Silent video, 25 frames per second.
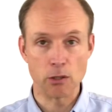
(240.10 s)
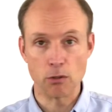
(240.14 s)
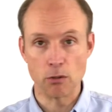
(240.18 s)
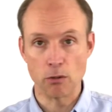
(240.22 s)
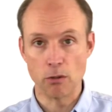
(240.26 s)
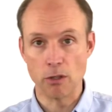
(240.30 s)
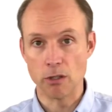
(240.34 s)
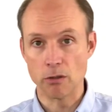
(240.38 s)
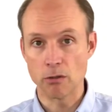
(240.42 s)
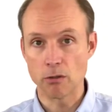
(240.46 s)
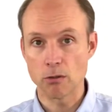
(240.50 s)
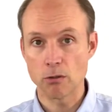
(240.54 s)
do
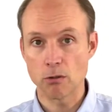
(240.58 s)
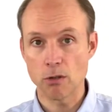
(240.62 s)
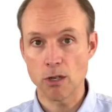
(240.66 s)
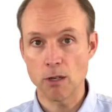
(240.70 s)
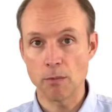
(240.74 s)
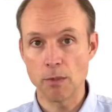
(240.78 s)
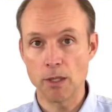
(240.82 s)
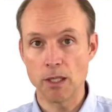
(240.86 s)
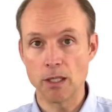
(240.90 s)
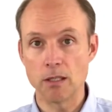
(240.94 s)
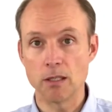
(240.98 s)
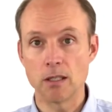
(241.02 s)
this
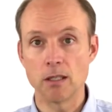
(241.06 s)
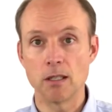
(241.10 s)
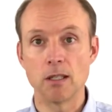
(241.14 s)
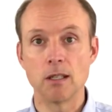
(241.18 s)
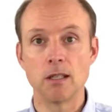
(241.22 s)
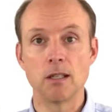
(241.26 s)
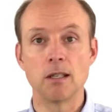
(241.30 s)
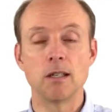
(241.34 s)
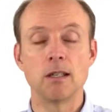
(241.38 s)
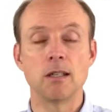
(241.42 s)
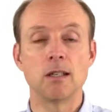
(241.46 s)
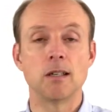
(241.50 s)
treatment,
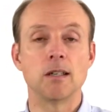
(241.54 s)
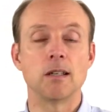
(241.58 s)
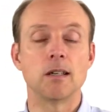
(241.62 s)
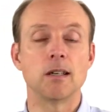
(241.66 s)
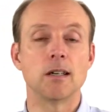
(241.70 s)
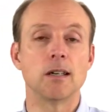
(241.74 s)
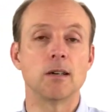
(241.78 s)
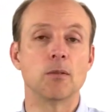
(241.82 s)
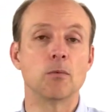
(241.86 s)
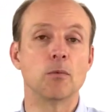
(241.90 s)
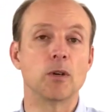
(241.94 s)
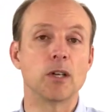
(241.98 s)

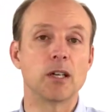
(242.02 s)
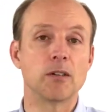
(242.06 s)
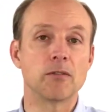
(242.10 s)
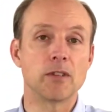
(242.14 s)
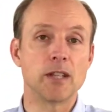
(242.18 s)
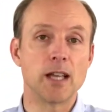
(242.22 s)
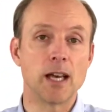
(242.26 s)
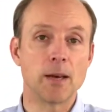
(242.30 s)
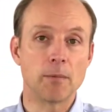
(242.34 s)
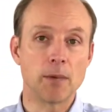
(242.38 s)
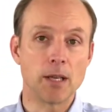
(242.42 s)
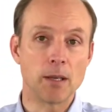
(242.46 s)
whatever
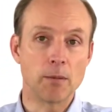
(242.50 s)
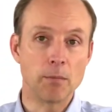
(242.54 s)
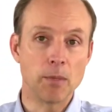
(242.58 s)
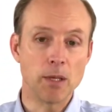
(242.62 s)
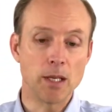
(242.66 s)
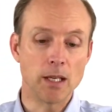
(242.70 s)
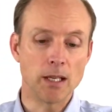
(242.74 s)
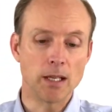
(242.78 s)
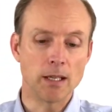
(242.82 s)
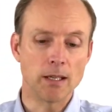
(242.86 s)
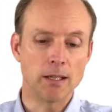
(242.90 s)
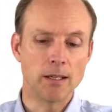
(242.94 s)
that may
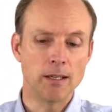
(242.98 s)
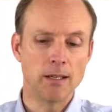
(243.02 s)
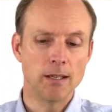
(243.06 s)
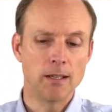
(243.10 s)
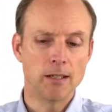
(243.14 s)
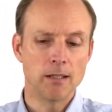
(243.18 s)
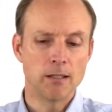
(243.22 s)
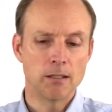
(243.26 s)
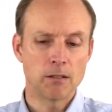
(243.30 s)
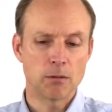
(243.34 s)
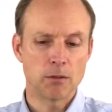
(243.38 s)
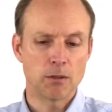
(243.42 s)
be.
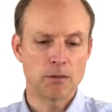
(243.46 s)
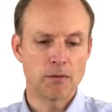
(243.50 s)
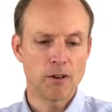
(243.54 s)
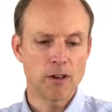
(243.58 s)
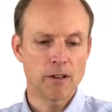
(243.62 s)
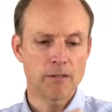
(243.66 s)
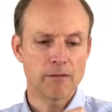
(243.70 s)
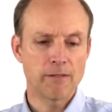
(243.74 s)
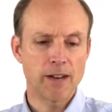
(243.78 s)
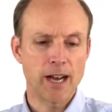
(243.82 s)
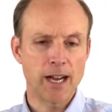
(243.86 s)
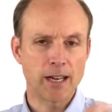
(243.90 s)
So it's very
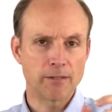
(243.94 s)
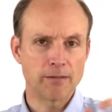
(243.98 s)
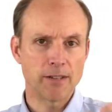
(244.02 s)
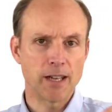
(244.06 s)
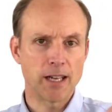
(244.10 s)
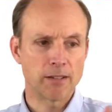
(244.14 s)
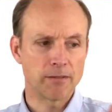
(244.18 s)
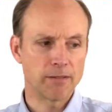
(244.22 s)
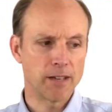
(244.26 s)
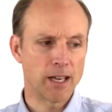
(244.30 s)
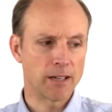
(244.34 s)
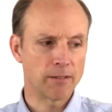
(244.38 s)
fact,
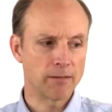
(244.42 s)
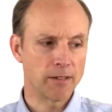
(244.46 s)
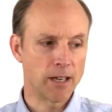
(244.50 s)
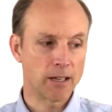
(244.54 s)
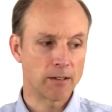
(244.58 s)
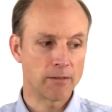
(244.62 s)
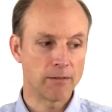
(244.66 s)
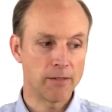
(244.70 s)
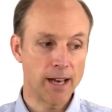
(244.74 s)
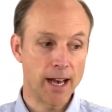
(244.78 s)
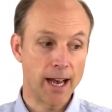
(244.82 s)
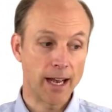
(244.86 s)
fact, fact, fact,
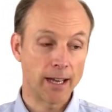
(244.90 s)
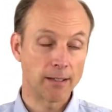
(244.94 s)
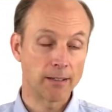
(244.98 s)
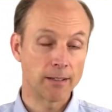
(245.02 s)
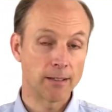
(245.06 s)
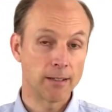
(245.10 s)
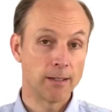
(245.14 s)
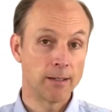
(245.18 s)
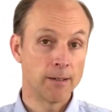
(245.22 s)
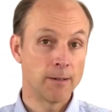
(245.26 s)
fact.